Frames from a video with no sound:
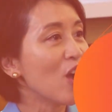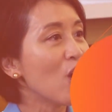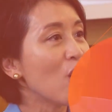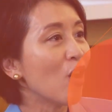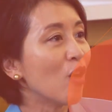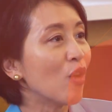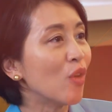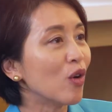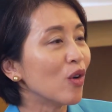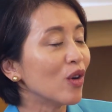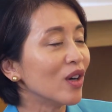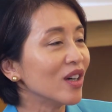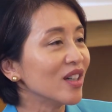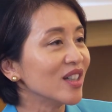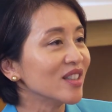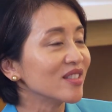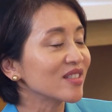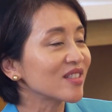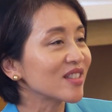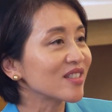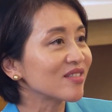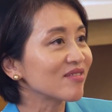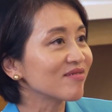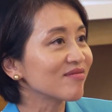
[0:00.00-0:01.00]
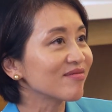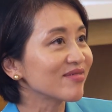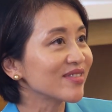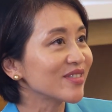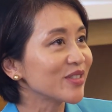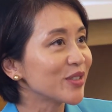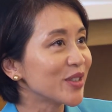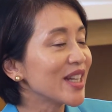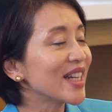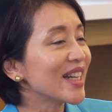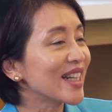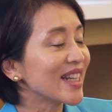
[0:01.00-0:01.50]
or
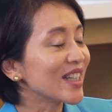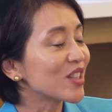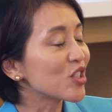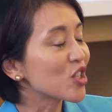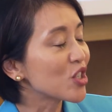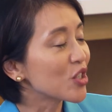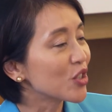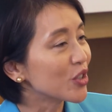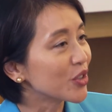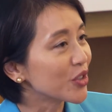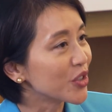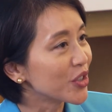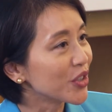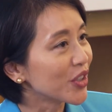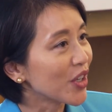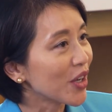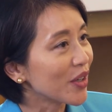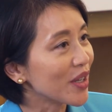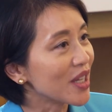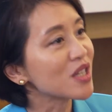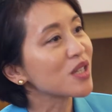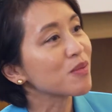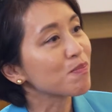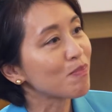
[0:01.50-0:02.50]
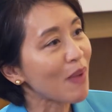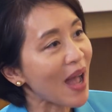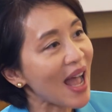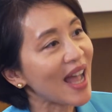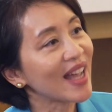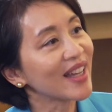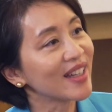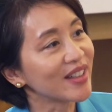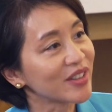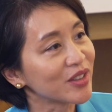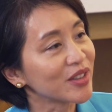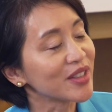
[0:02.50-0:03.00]
really to
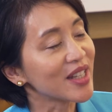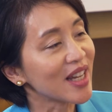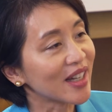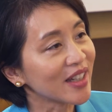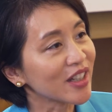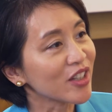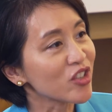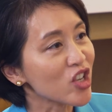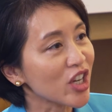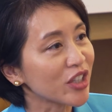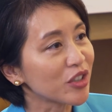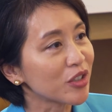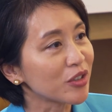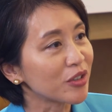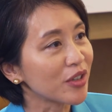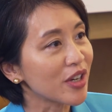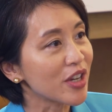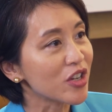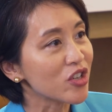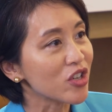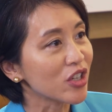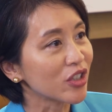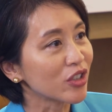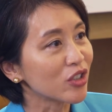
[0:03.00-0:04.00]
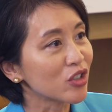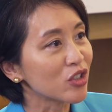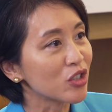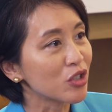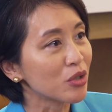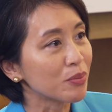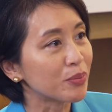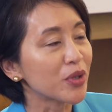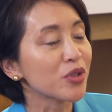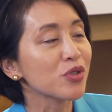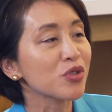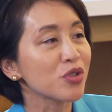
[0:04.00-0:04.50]
inspire the younger generation to
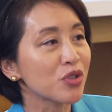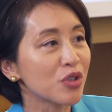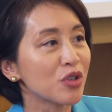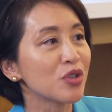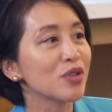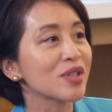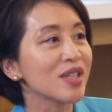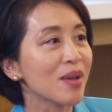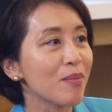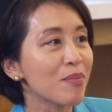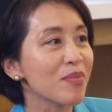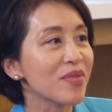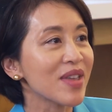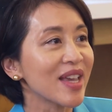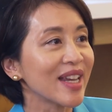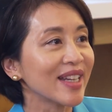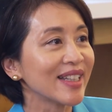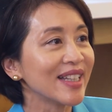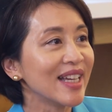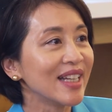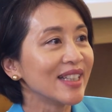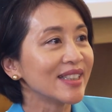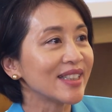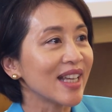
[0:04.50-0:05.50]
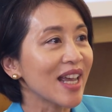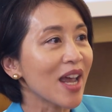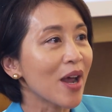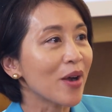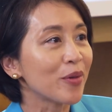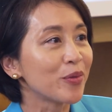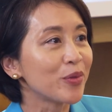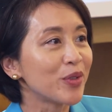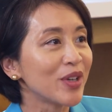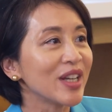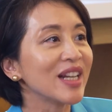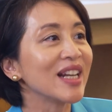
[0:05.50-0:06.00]
pursue something they are
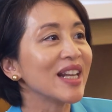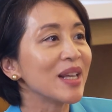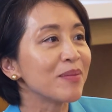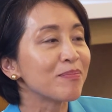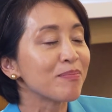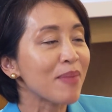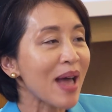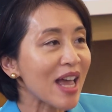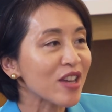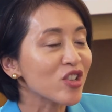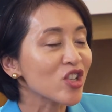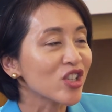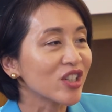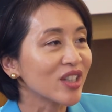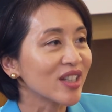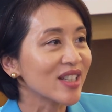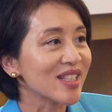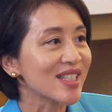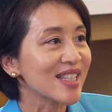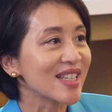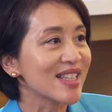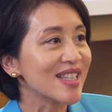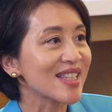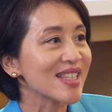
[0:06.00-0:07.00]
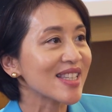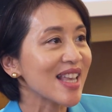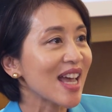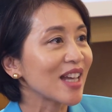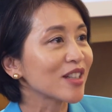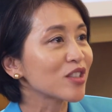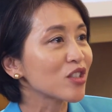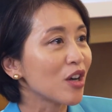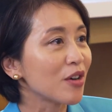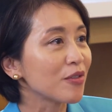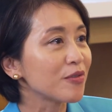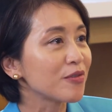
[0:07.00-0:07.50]
really passionate
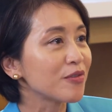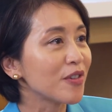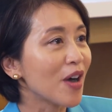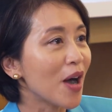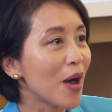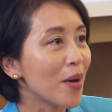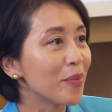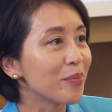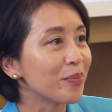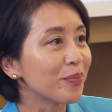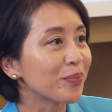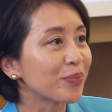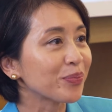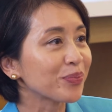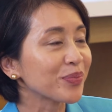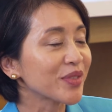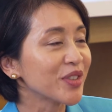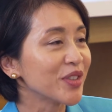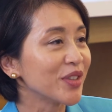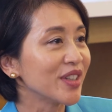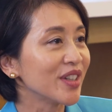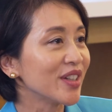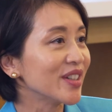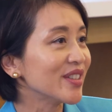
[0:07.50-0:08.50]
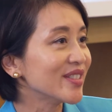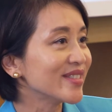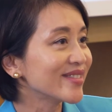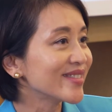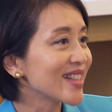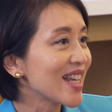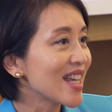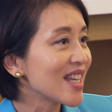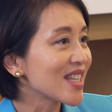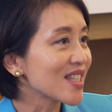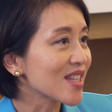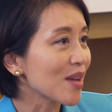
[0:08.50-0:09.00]
instead of
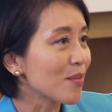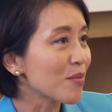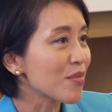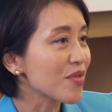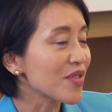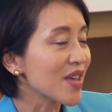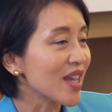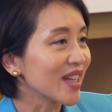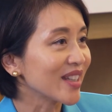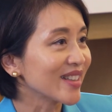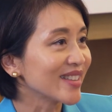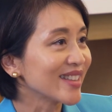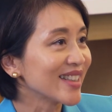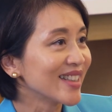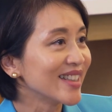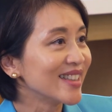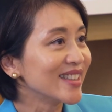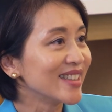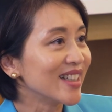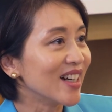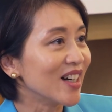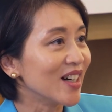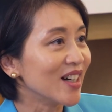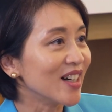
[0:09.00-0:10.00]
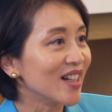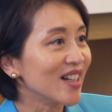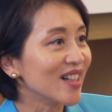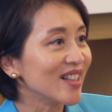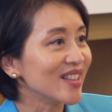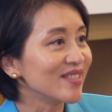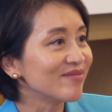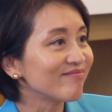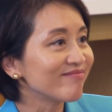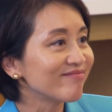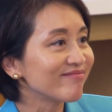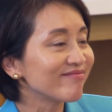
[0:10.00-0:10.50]
something
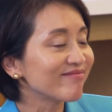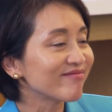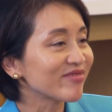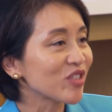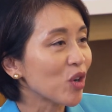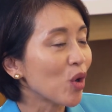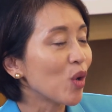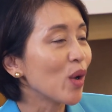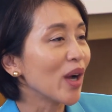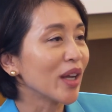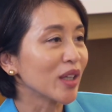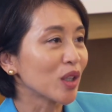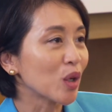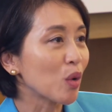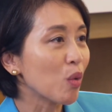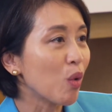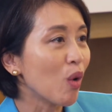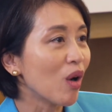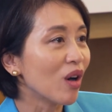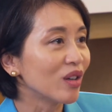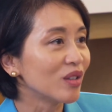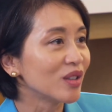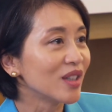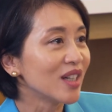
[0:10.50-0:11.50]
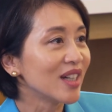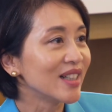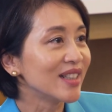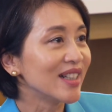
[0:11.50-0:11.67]
quote unquote